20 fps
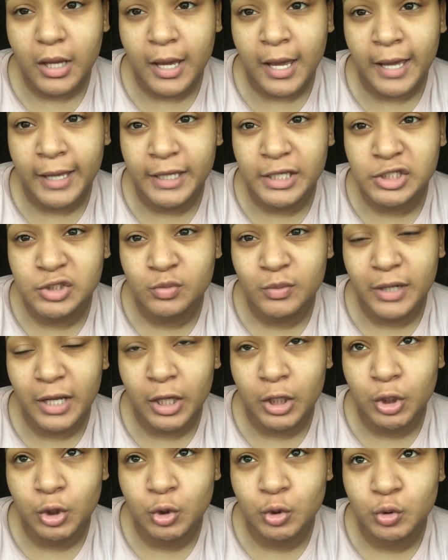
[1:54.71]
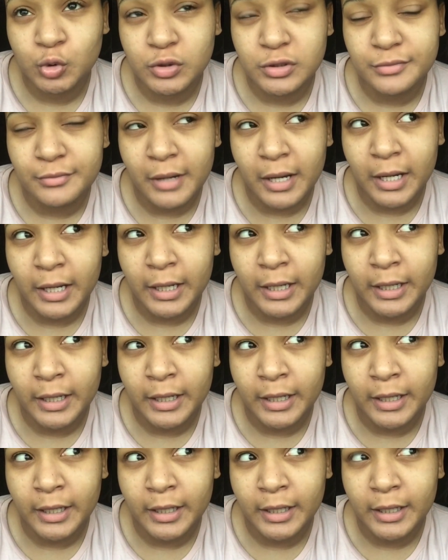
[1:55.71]
I guess when I used
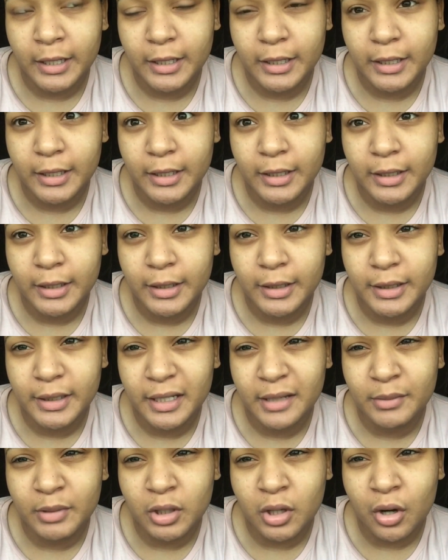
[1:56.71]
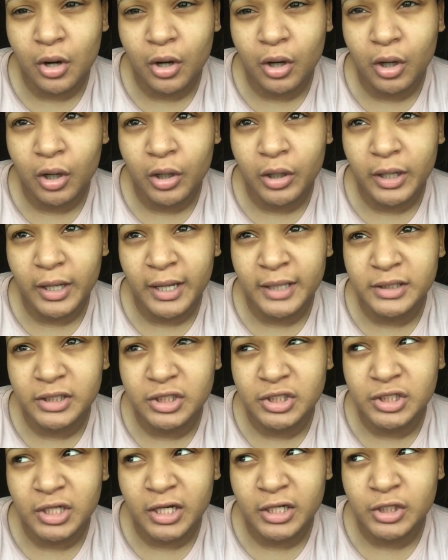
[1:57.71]
my uh, debit card at the
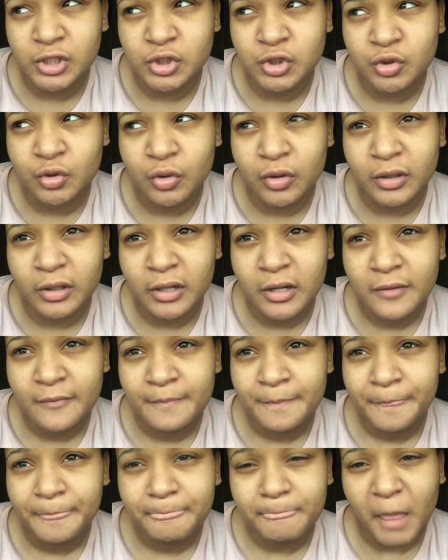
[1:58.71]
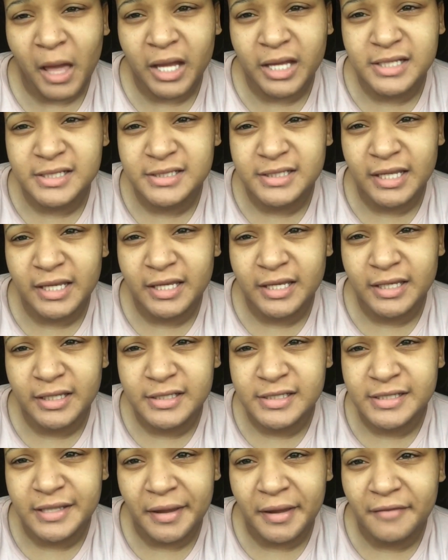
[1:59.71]
Chinese store, I guess they
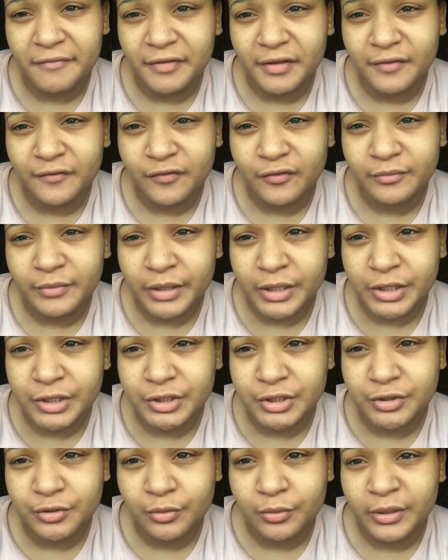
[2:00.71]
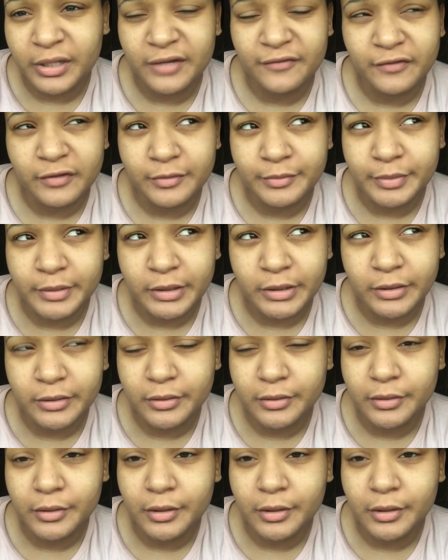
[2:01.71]
saved the information or whatever, but